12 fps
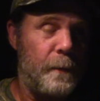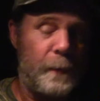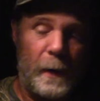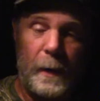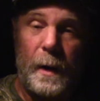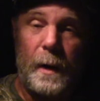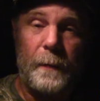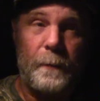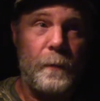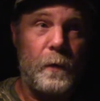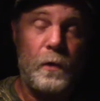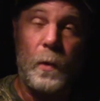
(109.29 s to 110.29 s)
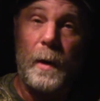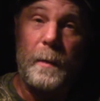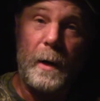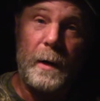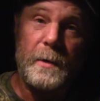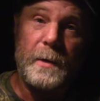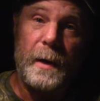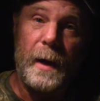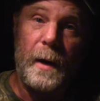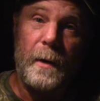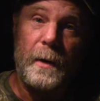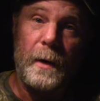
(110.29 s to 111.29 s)
and I got 20 minutes to
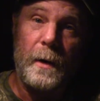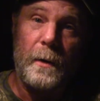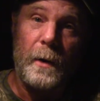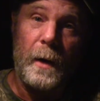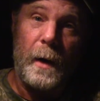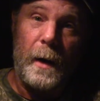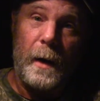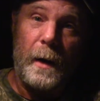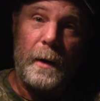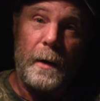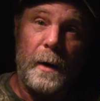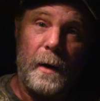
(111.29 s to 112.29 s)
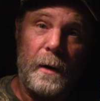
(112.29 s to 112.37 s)
get out here and